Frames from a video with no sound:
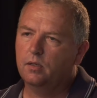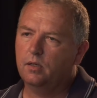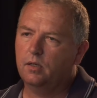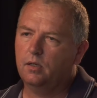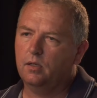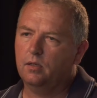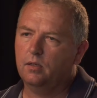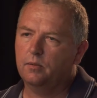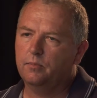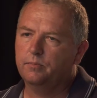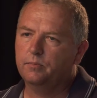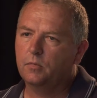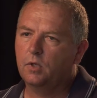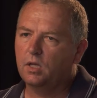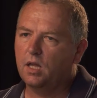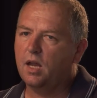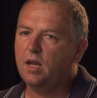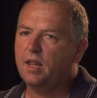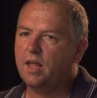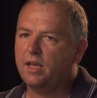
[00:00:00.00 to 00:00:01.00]
And a
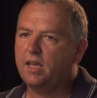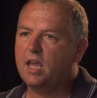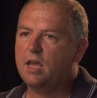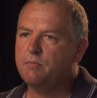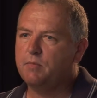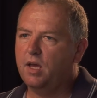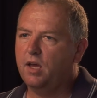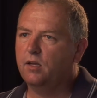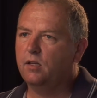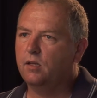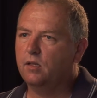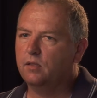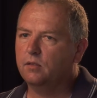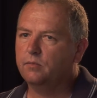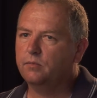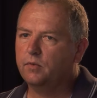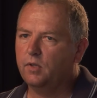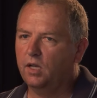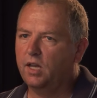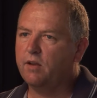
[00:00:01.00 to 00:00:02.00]
lot of that came down to
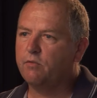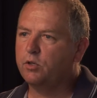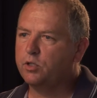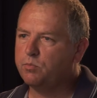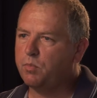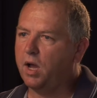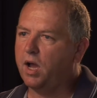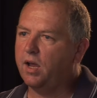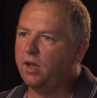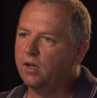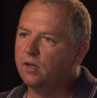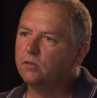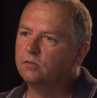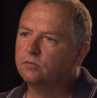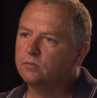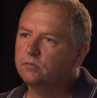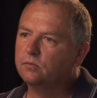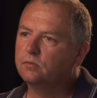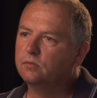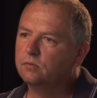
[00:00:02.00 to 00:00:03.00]
the leverage buyout
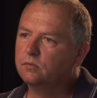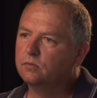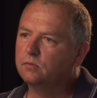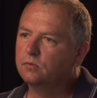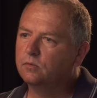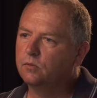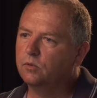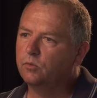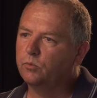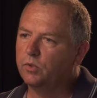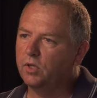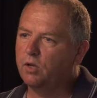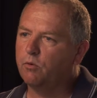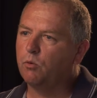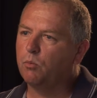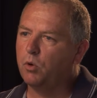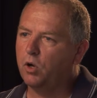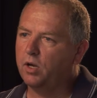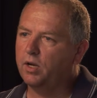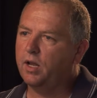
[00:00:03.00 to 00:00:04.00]
when they
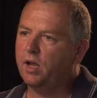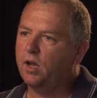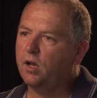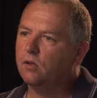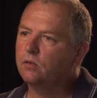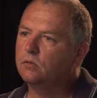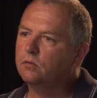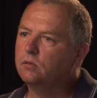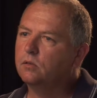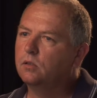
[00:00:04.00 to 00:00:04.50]
were bought out,